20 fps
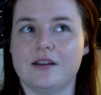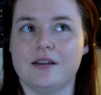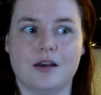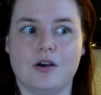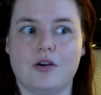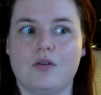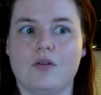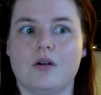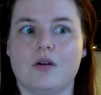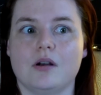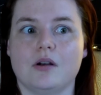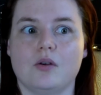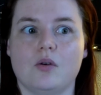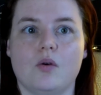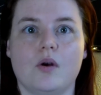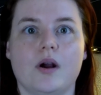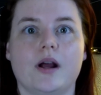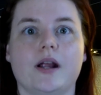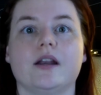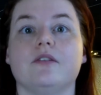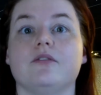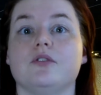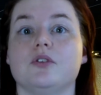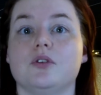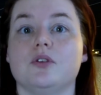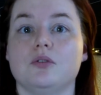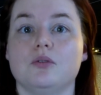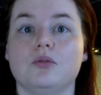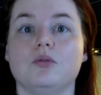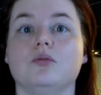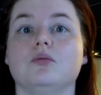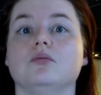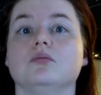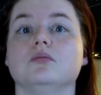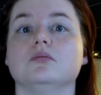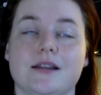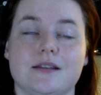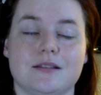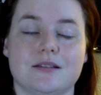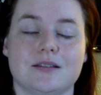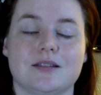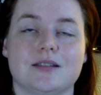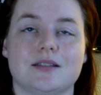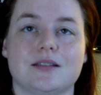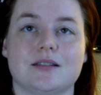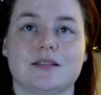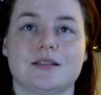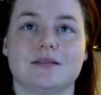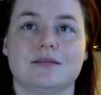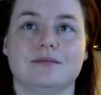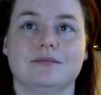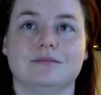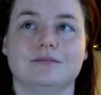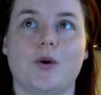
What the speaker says: go on quite a few heists,